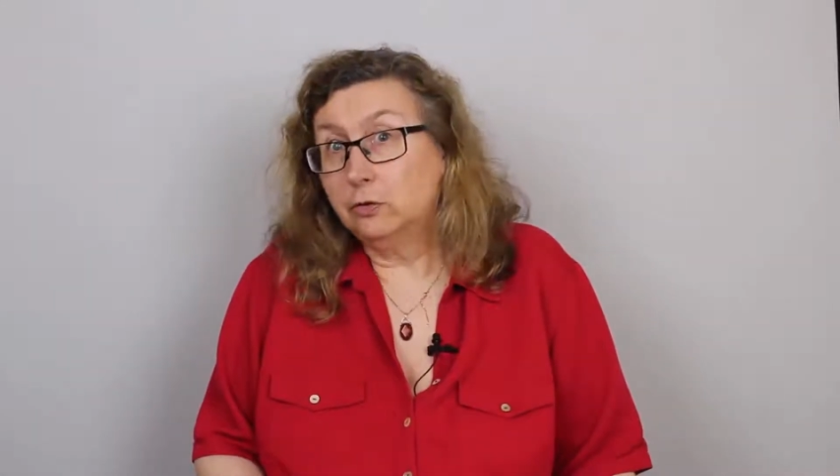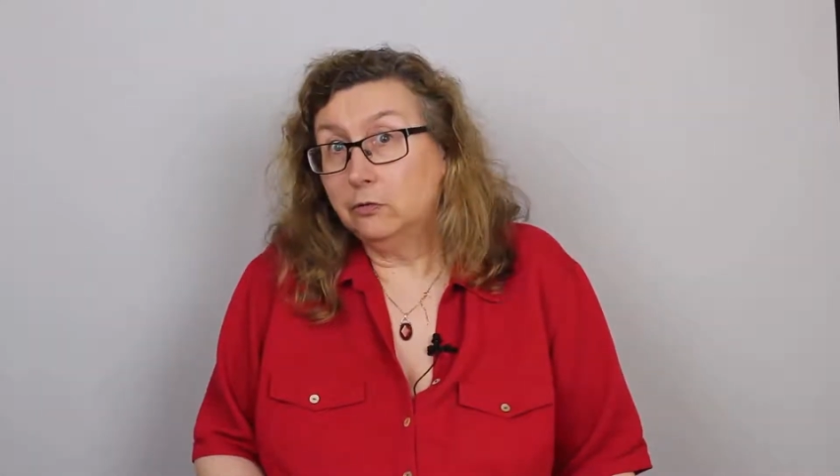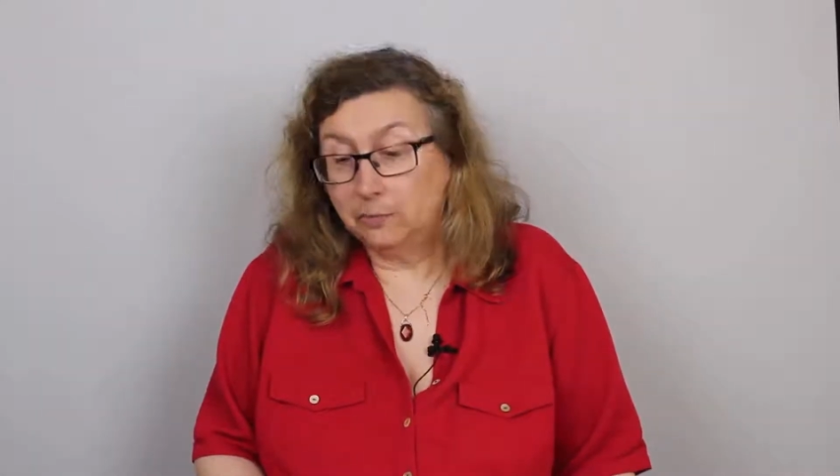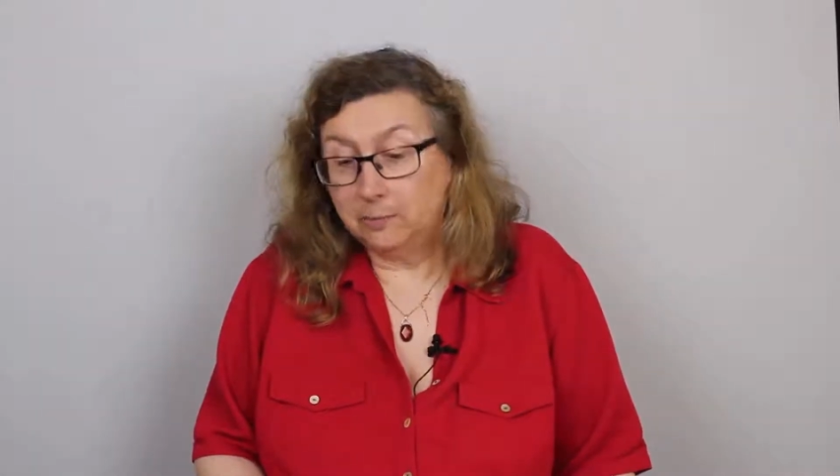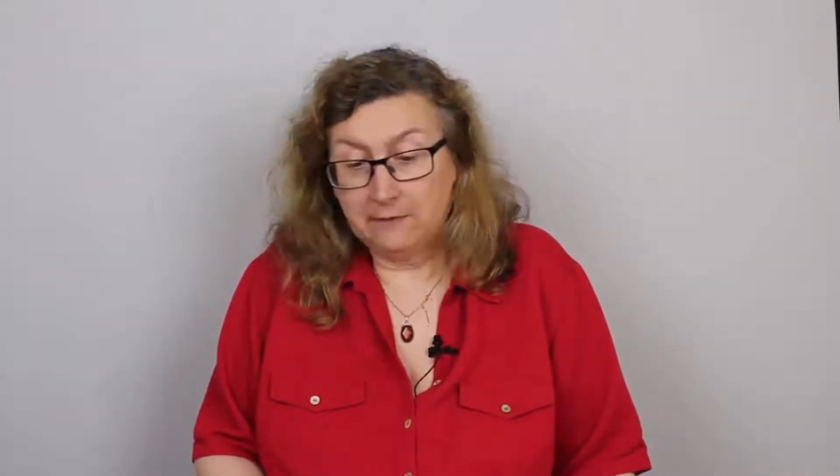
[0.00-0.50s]

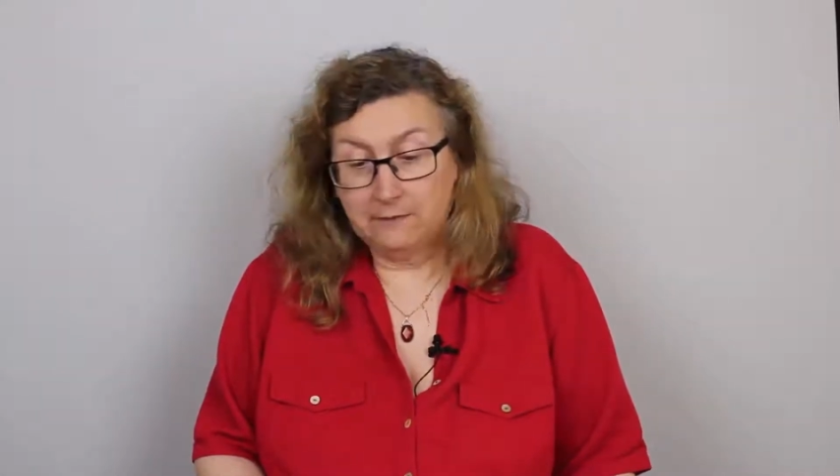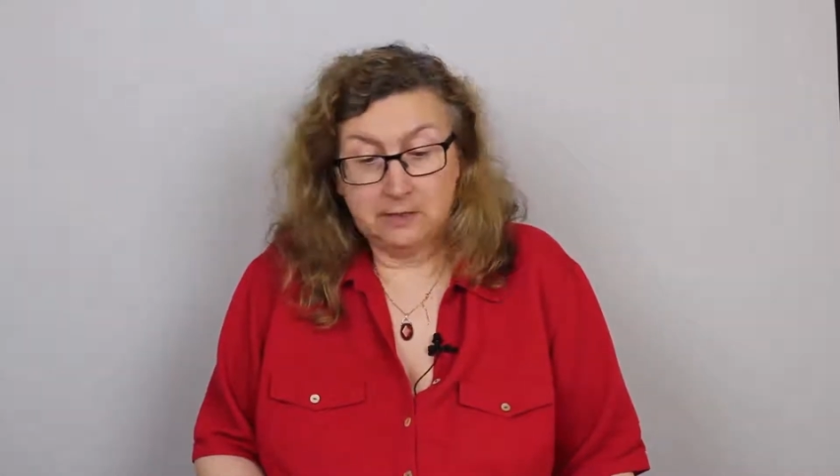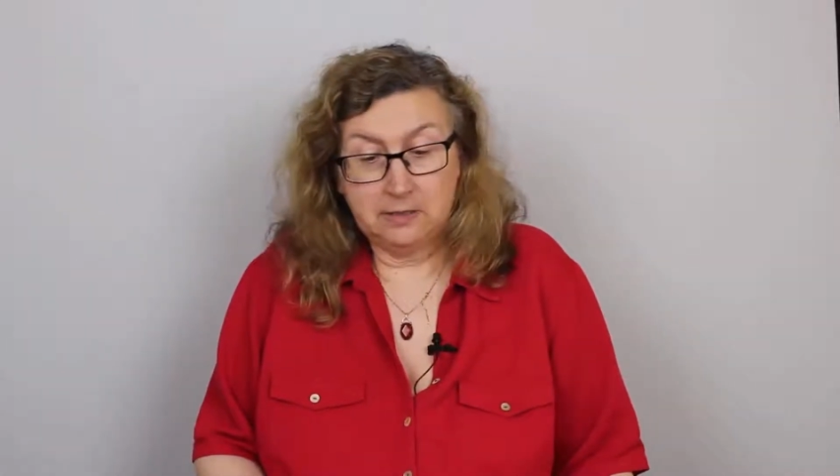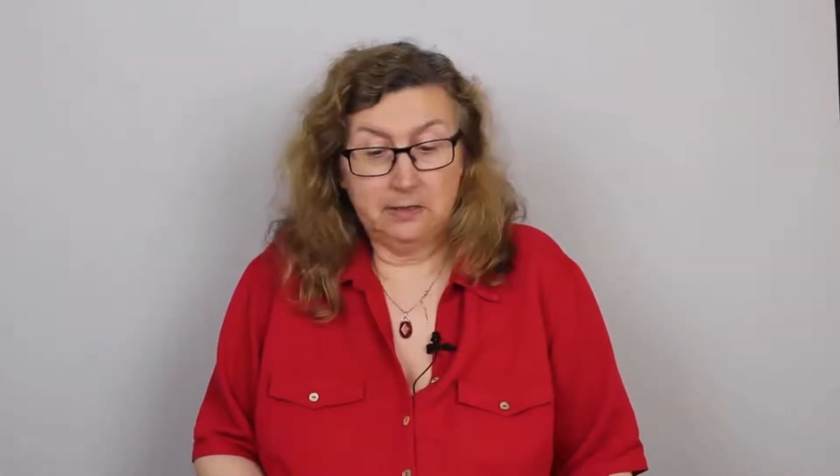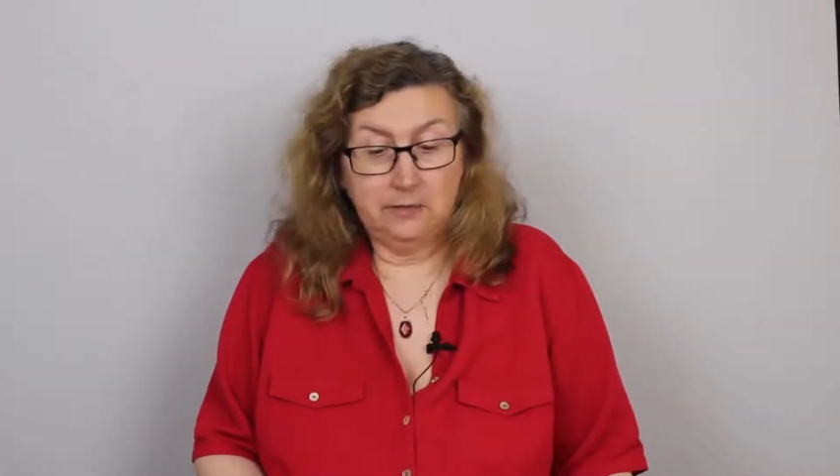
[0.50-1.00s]
from having a
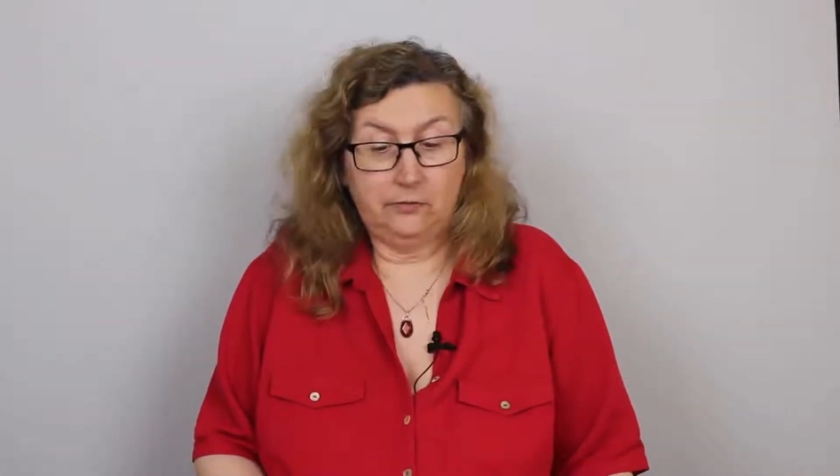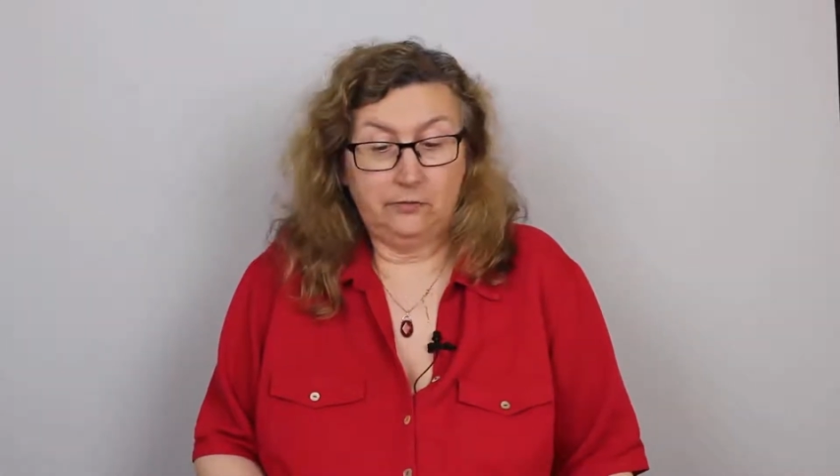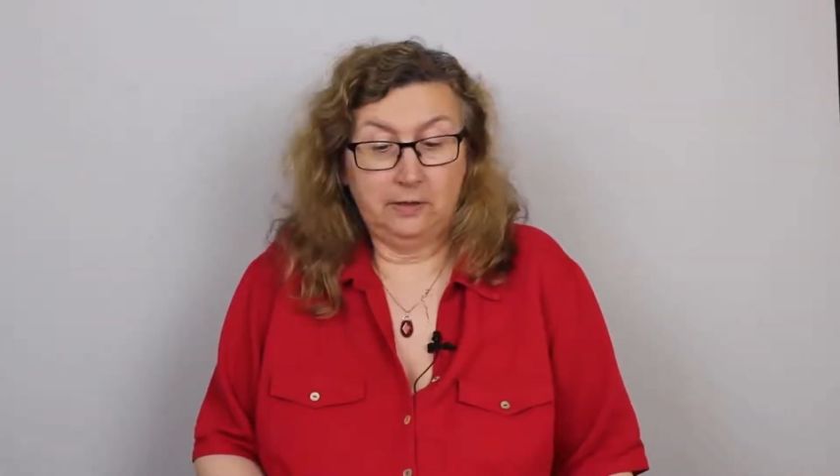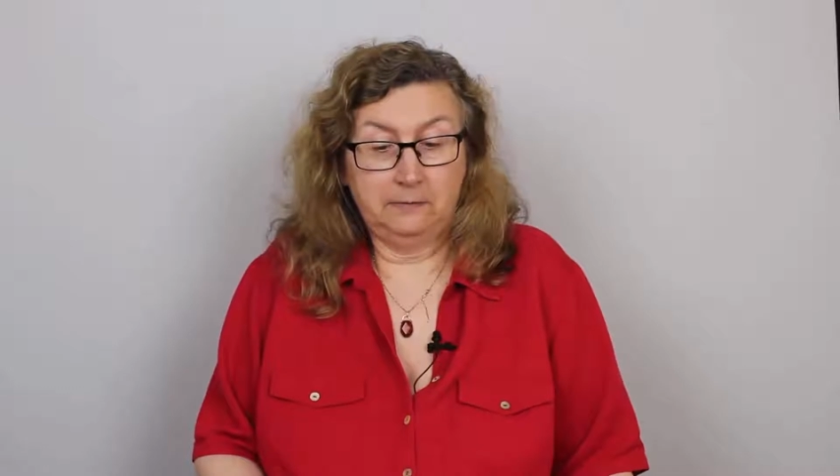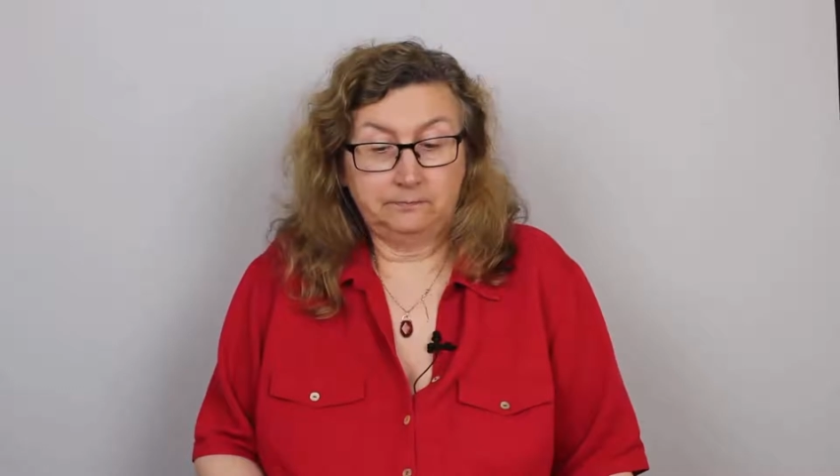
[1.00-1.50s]
tenancy?